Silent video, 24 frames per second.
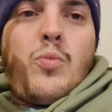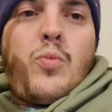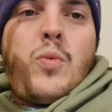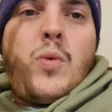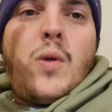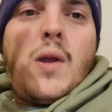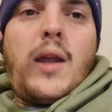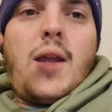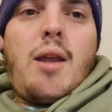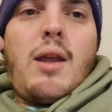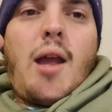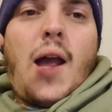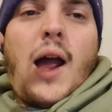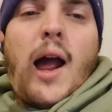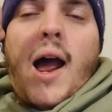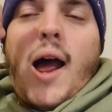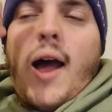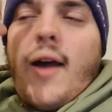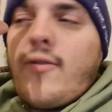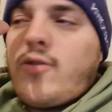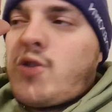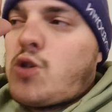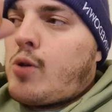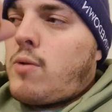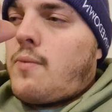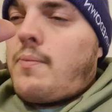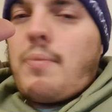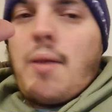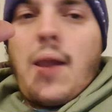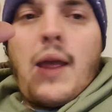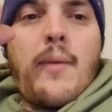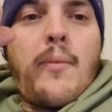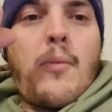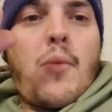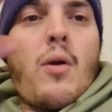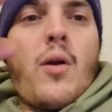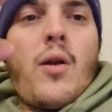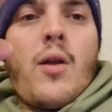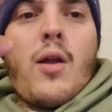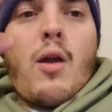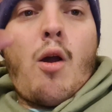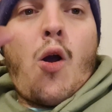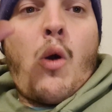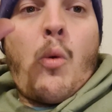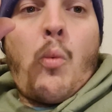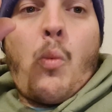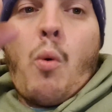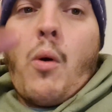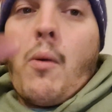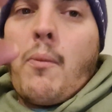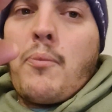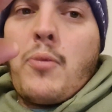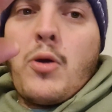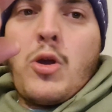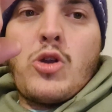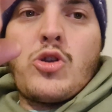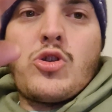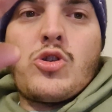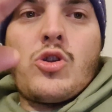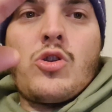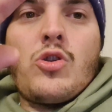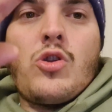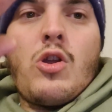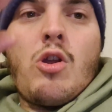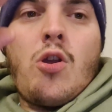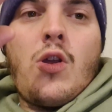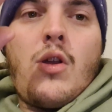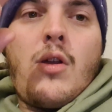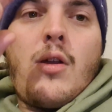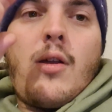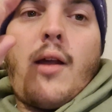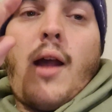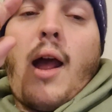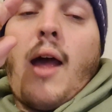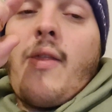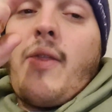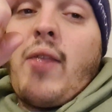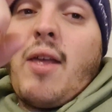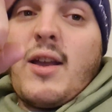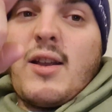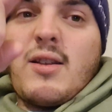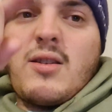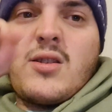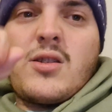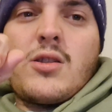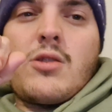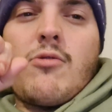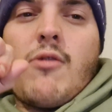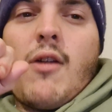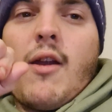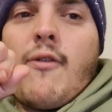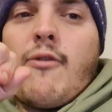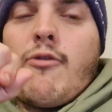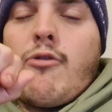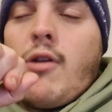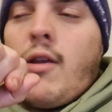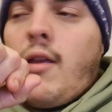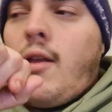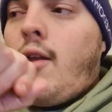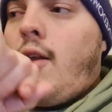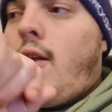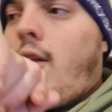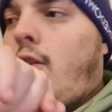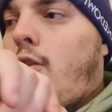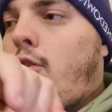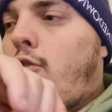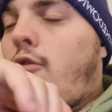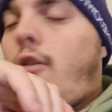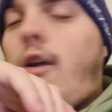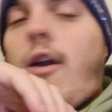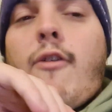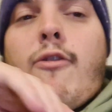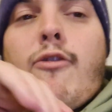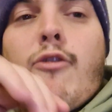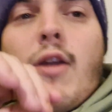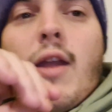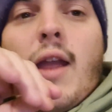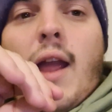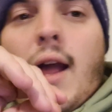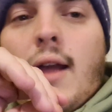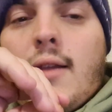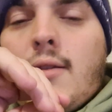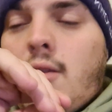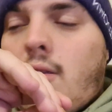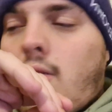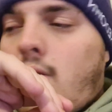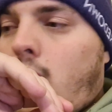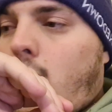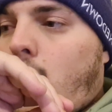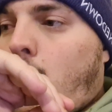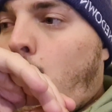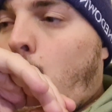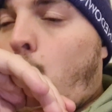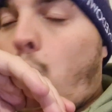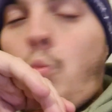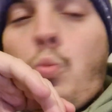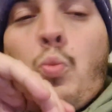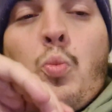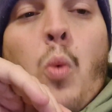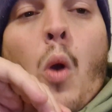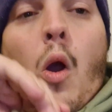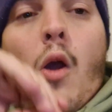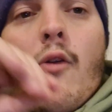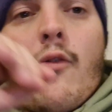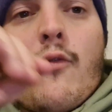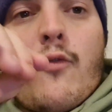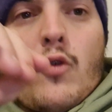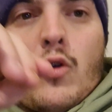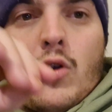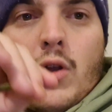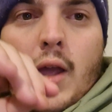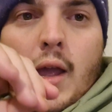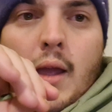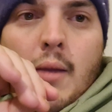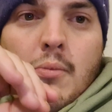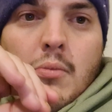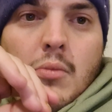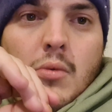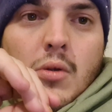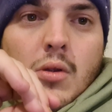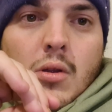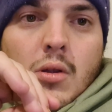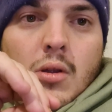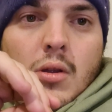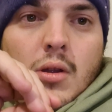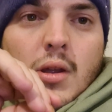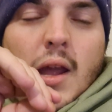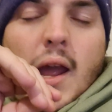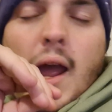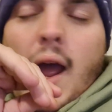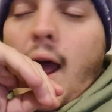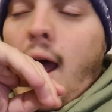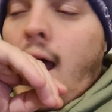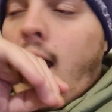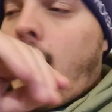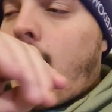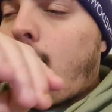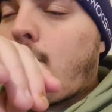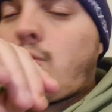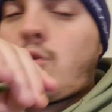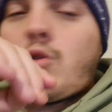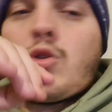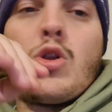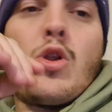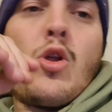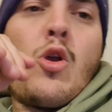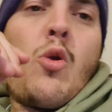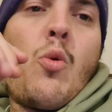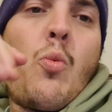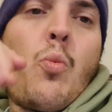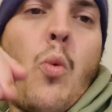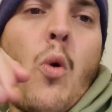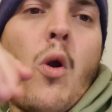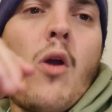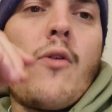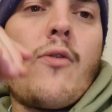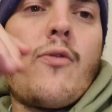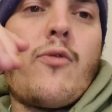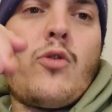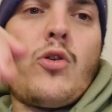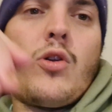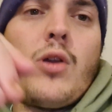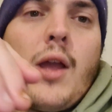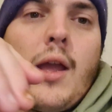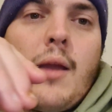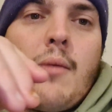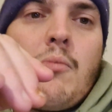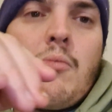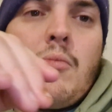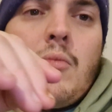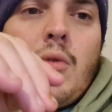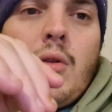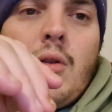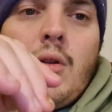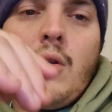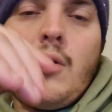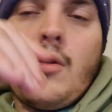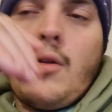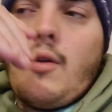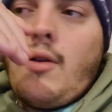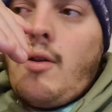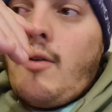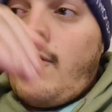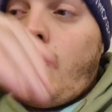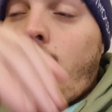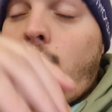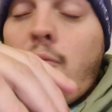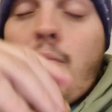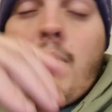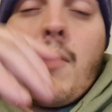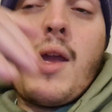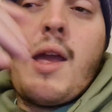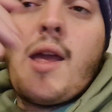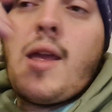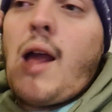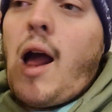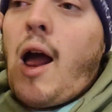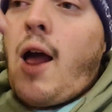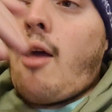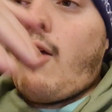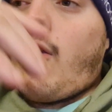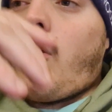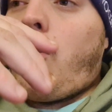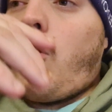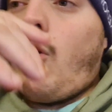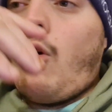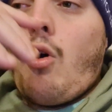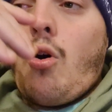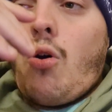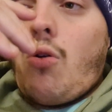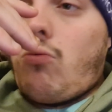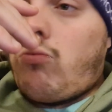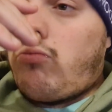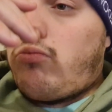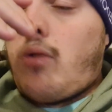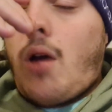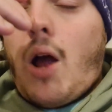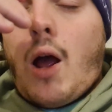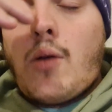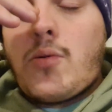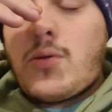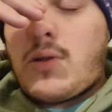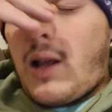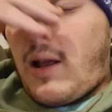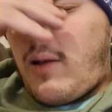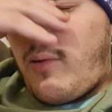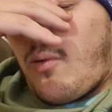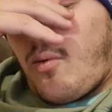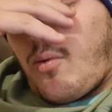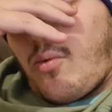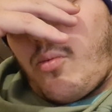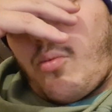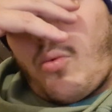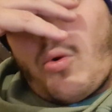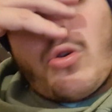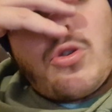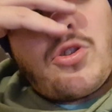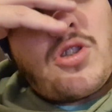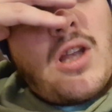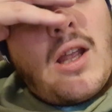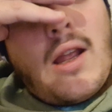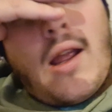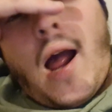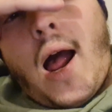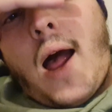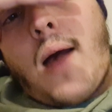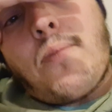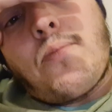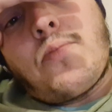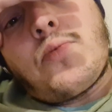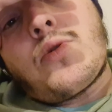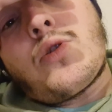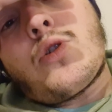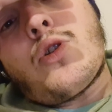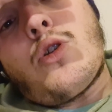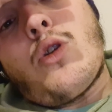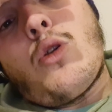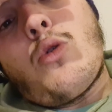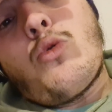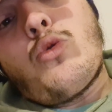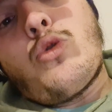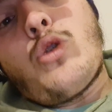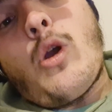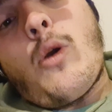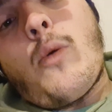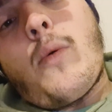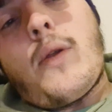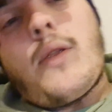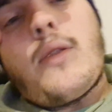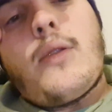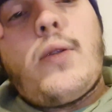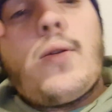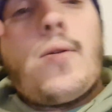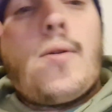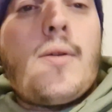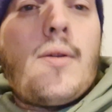we have to blame it on one person, and that is the referee. The referee had a woeful game, absolutely woeful game. For me, I thought I was like, "What are you absolute doing?"